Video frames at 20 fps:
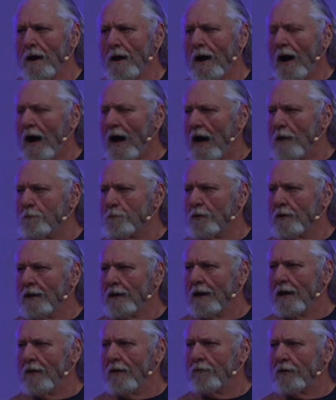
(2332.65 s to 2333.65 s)
I
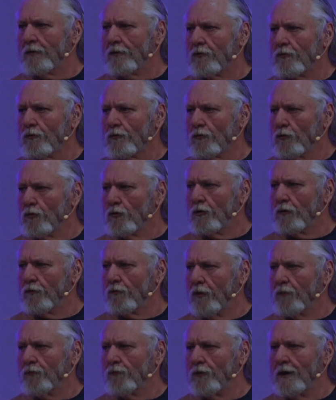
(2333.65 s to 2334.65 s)
believe it's Luke
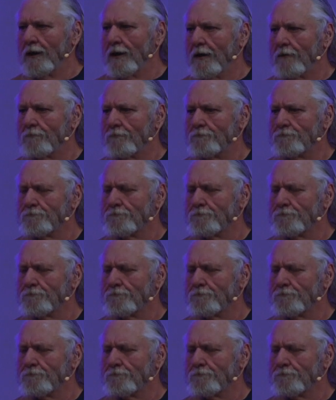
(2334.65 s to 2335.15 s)
15.